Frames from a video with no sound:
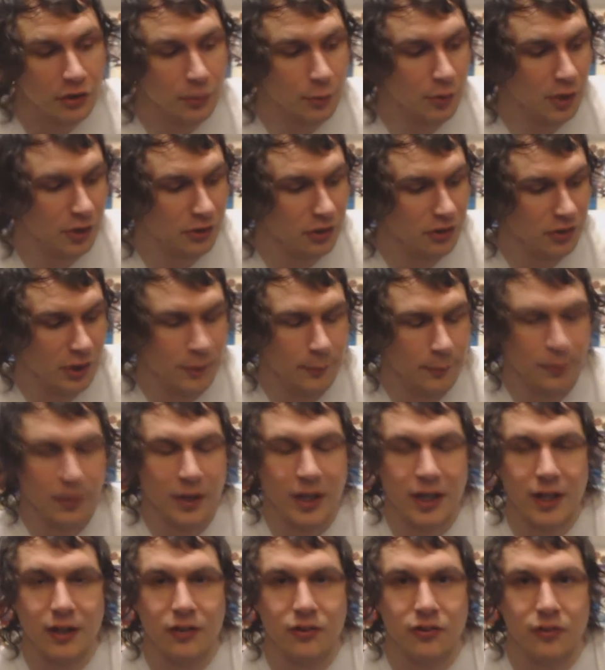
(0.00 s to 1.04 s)
So what it does,
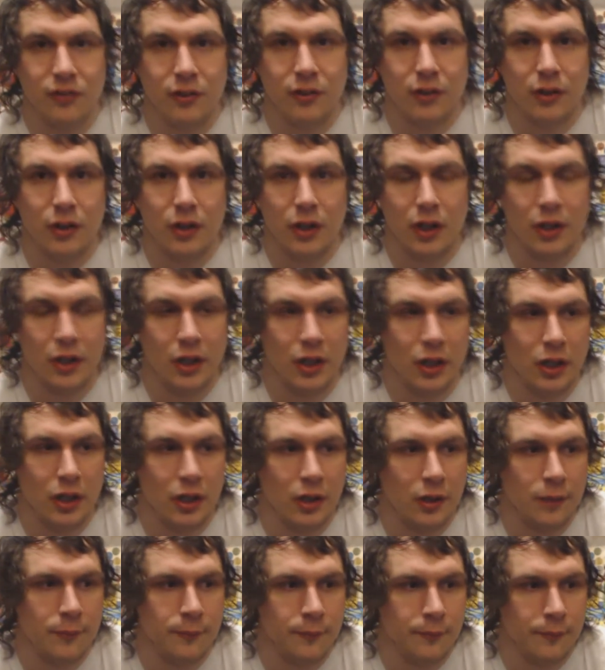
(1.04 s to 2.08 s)
it plays
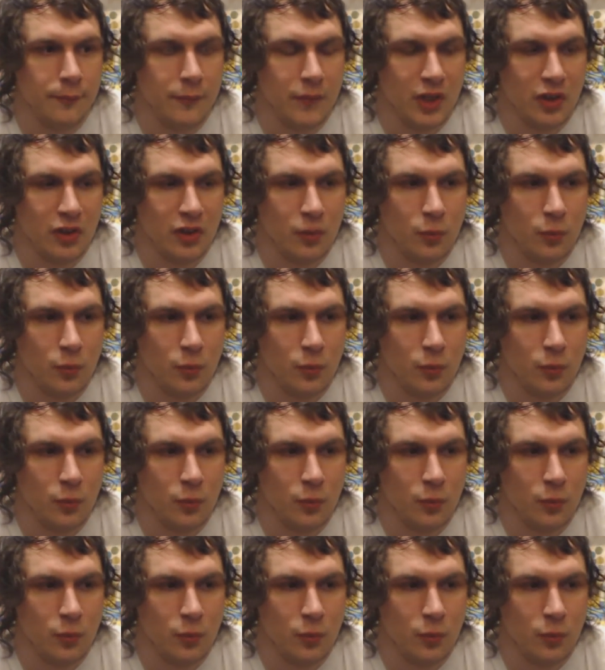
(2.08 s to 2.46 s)
um,